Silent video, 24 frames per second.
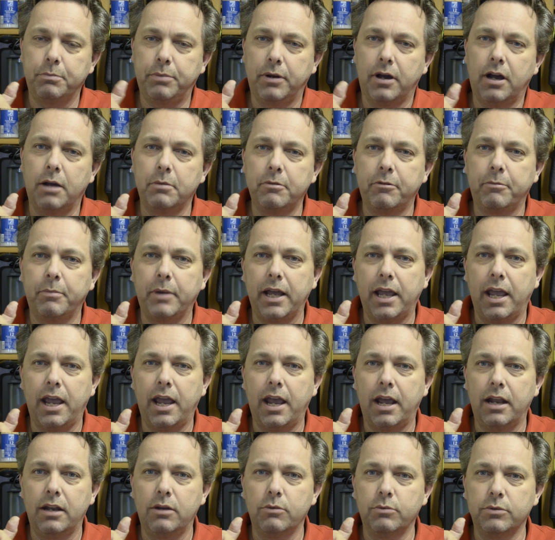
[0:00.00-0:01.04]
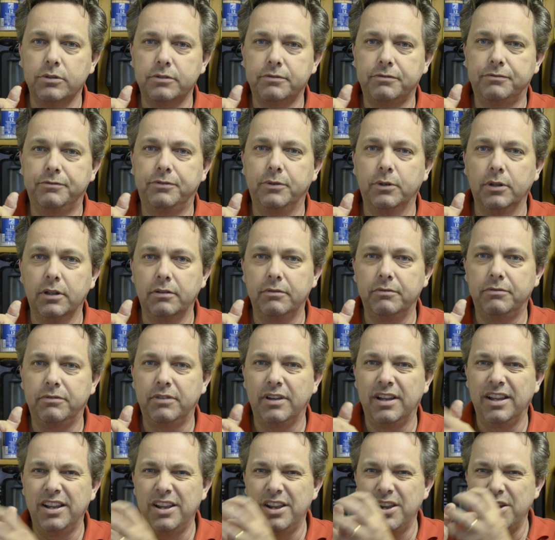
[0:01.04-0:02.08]
palm of my hand was full of
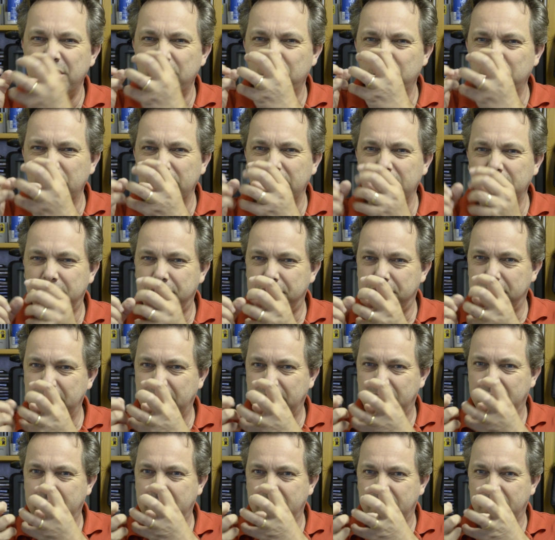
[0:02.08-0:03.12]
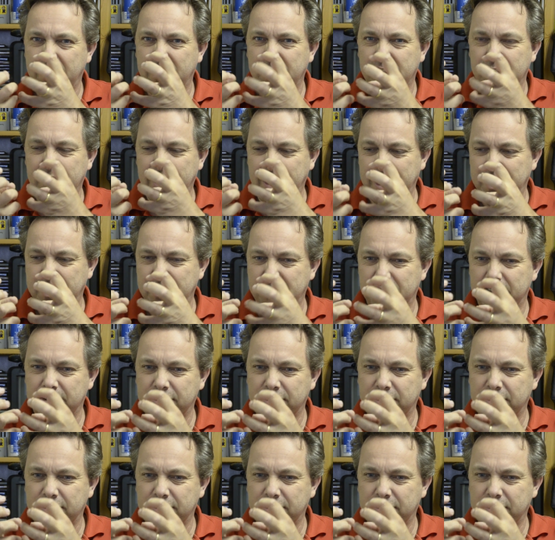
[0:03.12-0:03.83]
really thick, like